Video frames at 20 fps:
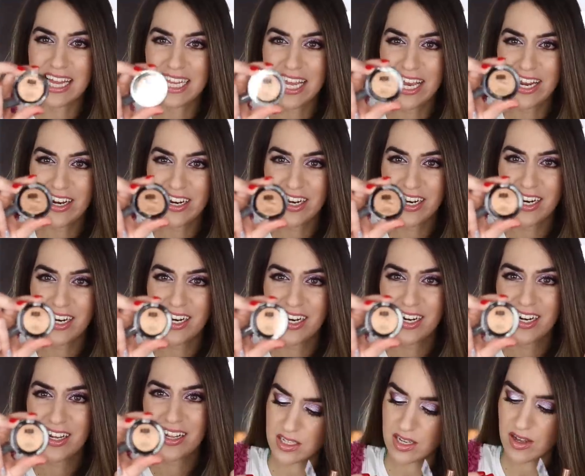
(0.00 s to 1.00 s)
Highlighter.
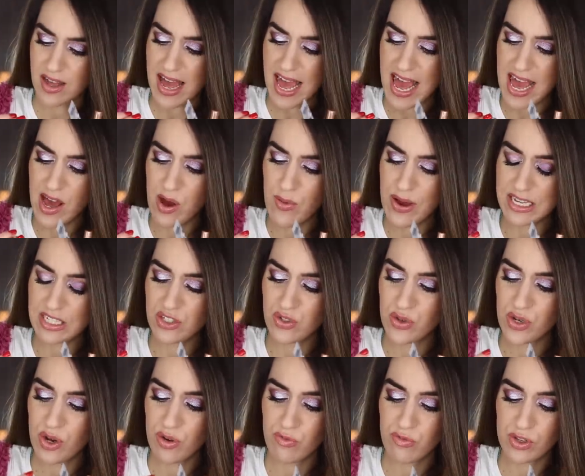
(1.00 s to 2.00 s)
AOA
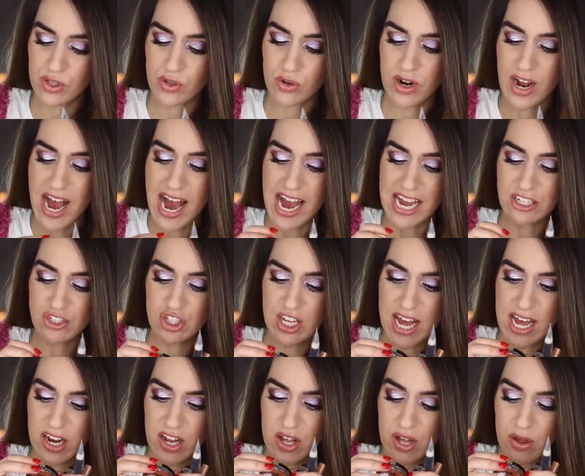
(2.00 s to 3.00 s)
Studio Velour
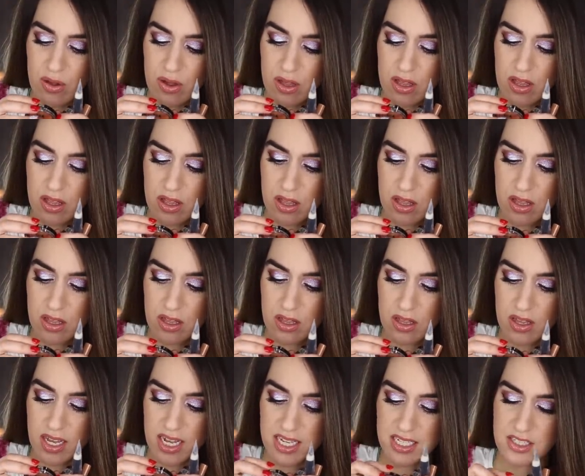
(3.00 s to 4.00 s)
Eyeshadow
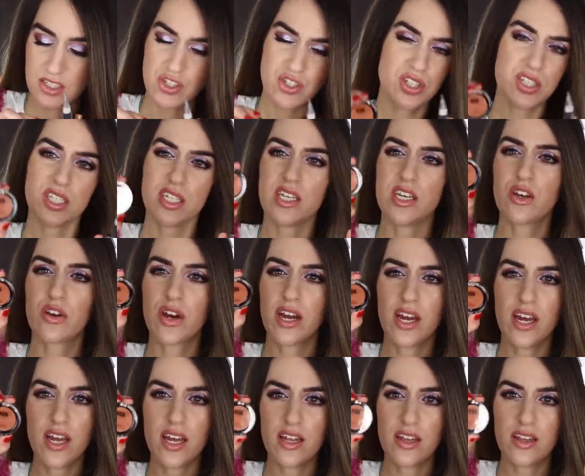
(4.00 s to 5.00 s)
in
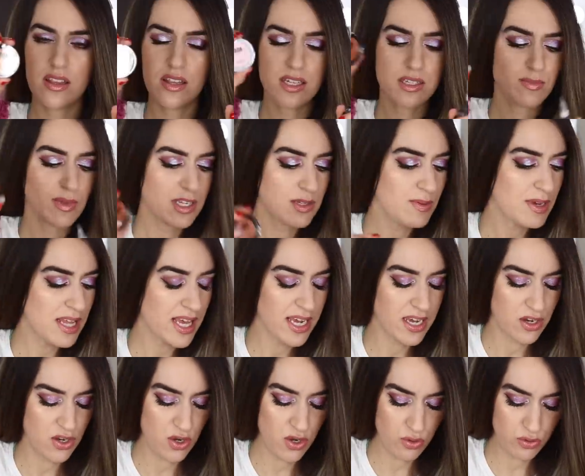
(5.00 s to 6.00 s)
Secret. This must be
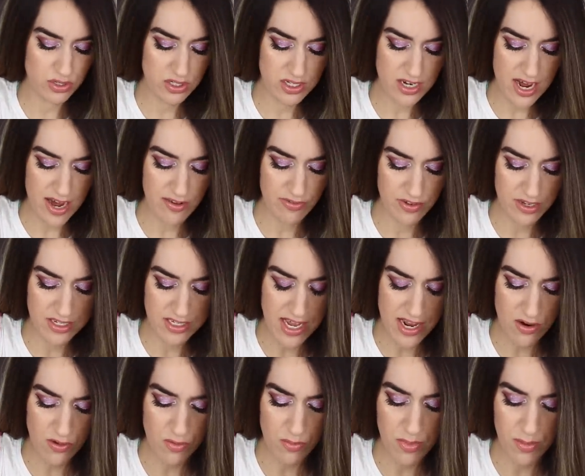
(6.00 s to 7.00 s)
like new stuff because I
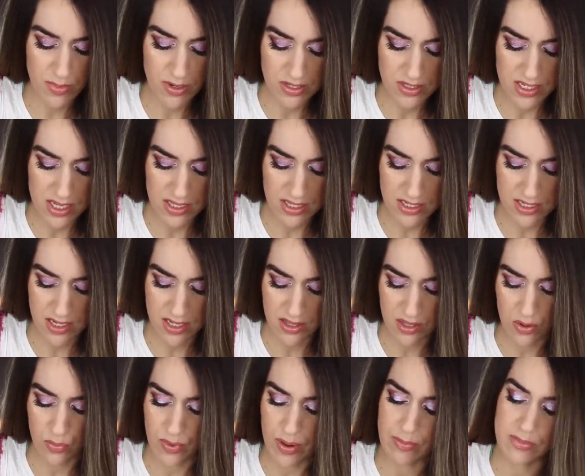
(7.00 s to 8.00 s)
don't remember seeing this on
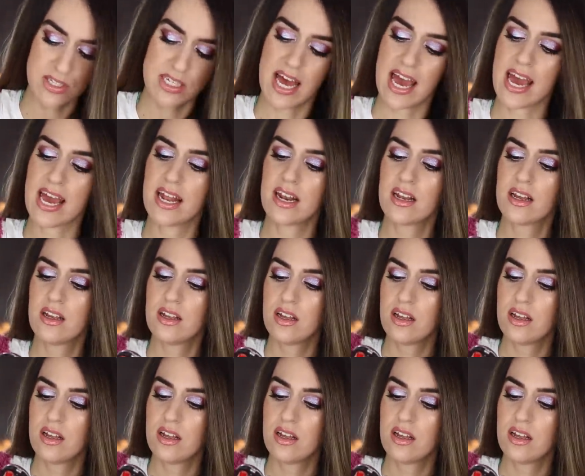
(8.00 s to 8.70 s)
their website.